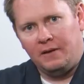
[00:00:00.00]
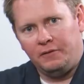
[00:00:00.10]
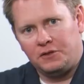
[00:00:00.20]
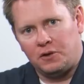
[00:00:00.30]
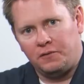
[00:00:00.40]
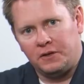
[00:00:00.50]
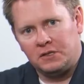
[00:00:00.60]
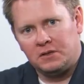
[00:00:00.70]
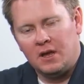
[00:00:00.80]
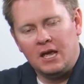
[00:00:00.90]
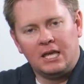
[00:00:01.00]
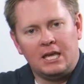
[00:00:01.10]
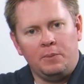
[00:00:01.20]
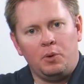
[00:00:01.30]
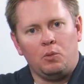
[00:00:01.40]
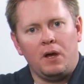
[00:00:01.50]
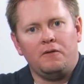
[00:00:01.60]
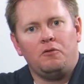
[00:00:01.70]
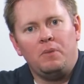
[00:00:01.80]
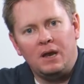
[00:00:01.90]
level surface, keep it
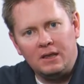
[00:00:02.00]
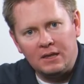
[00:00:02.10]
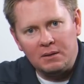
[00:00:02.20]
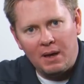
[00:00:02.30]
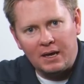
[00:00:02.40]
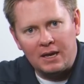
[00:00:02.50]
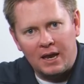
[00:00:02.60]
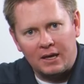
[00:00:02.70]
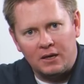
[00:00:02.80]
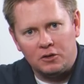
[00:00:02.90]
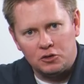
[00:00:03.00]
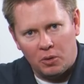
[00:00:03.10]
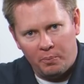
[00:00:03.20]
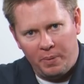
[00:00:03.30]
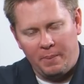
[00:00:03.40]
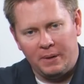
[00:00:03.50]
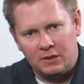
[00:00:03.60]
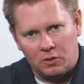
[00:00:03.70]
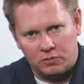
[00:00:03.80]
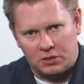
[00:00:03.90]
away from anything magnetic, don't bump
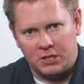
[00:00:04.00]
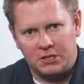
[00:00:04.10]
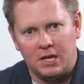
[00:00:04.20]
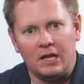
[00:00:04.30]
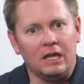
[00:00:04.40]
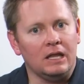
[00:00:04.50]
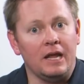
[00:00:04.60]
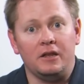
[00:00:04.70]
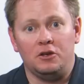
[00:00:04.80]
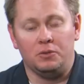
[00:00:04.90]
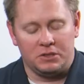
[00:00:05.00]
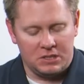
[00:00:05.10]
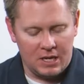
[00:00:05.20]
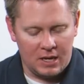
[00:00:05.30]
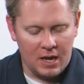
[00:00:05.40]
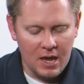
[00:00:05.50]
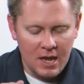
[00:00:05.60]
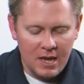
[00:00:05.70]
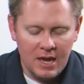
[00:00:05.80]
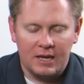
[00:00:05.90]
it, don't touch it, let it do its thing.
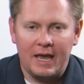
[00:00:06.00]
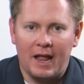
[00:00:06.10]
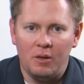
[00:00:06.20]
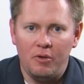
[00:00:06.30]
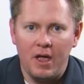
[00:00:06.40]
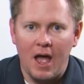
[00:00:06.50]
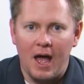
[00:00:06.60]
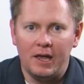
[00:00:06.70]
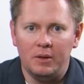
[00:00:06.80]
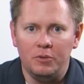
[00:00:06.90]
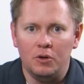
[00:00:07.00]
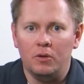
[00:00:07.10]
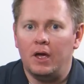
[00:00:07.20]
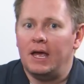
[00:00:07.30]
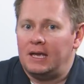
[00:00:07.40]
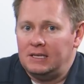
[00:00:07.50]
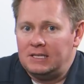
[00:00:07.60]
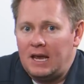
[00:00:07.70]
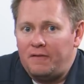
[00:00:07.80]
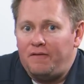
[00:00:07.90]
Hit calibrate IMU, it can
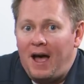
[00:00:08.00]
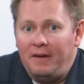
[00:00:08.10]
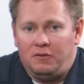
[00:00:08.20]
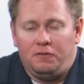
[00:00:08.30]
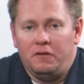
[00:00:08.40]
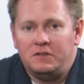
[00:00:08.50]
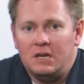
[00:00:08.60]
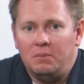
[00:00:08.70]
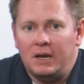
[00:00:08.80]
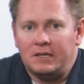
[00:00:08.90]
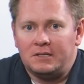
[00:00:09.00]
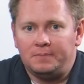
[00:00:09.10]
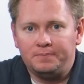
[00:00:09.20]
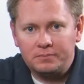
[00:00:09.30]
take 5 to 15 minutes,